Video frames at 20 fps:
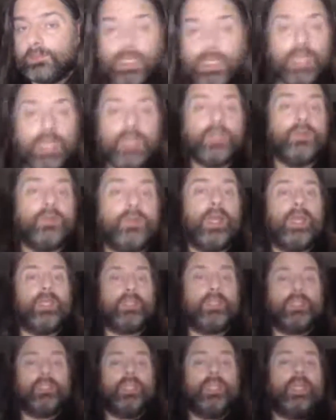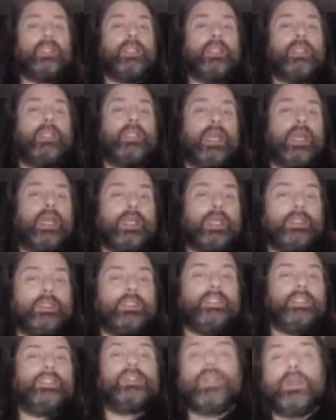But anyway, as I said, yeah,
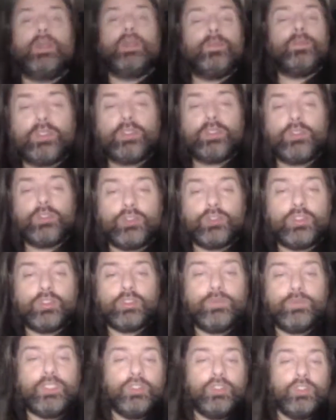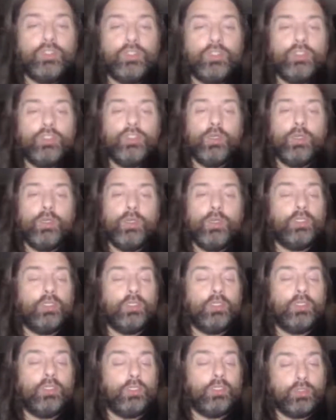you can watch also via YouTube.
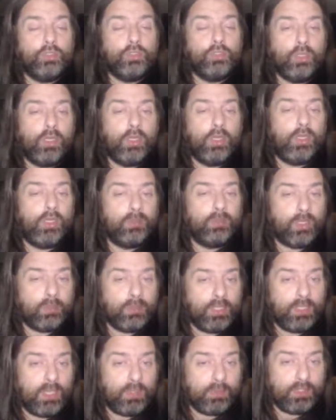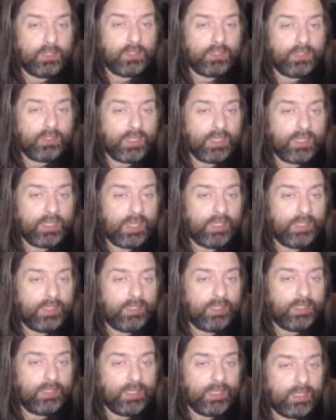YouTube and WWE is
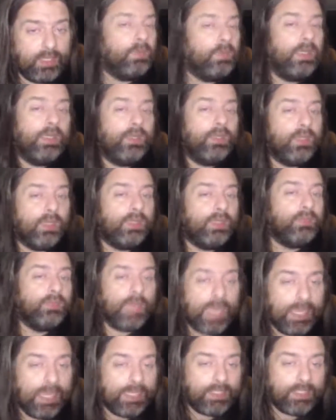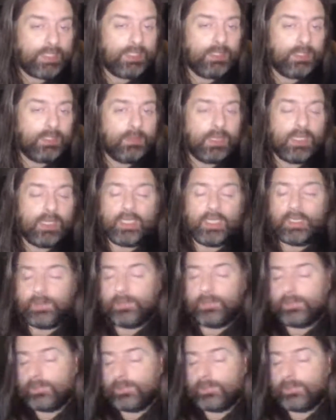getting that way a lot of ads and money.